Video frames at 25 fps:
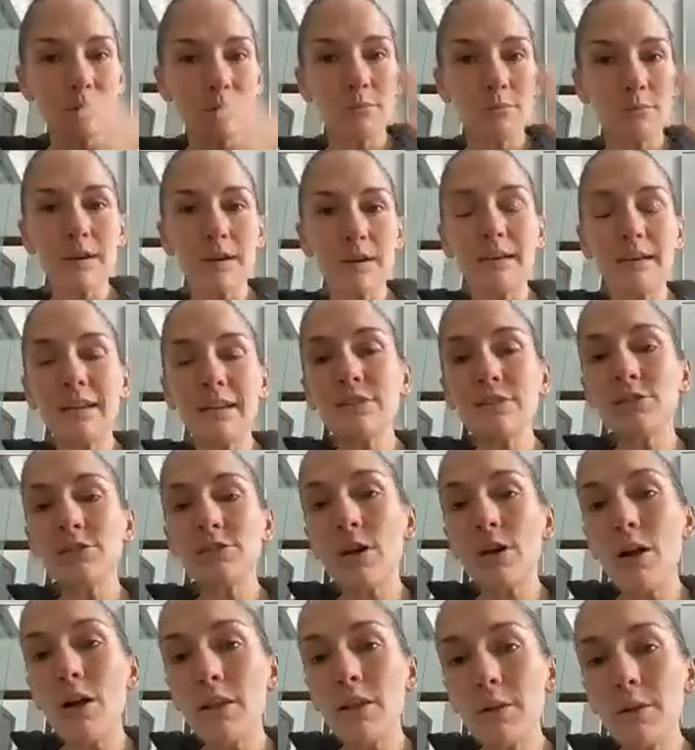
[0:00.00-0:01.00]
So Mondays
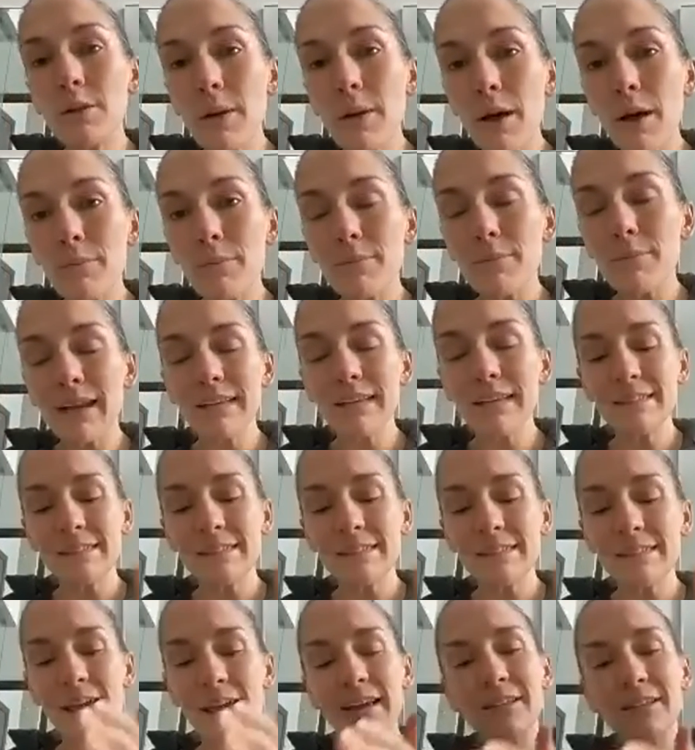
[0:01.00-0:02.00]
are all about mindset.